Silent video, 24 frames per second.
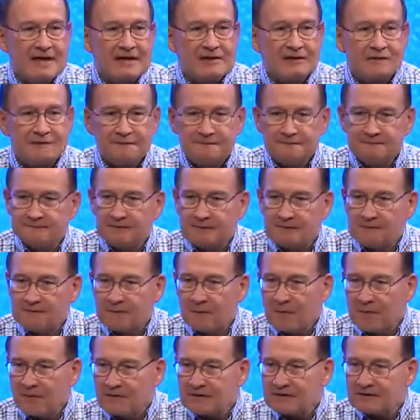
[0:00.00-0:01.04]
The
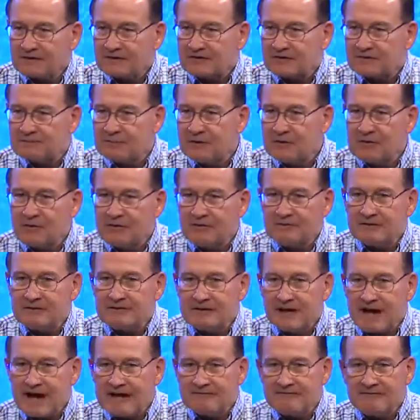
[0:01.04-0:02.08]
fork, the spoon, the
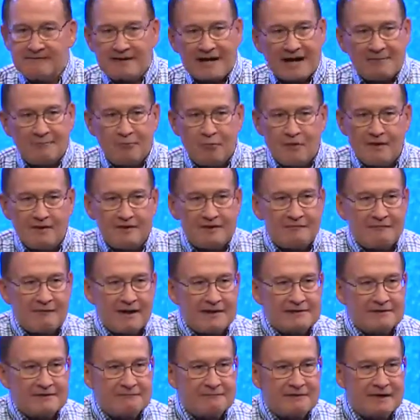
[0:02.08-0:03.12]
knife have got to point the
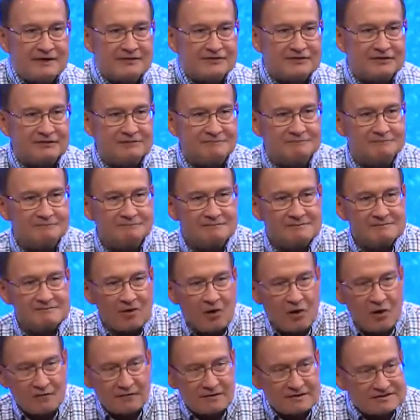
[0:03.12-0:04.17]
right direction,
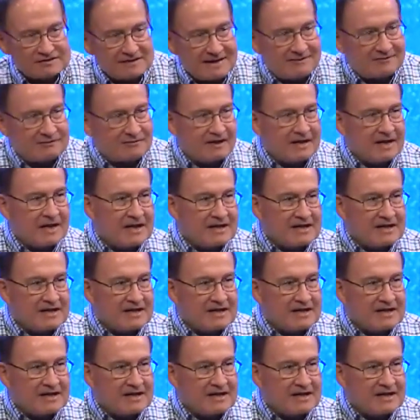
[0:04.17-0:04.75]
all the same direction.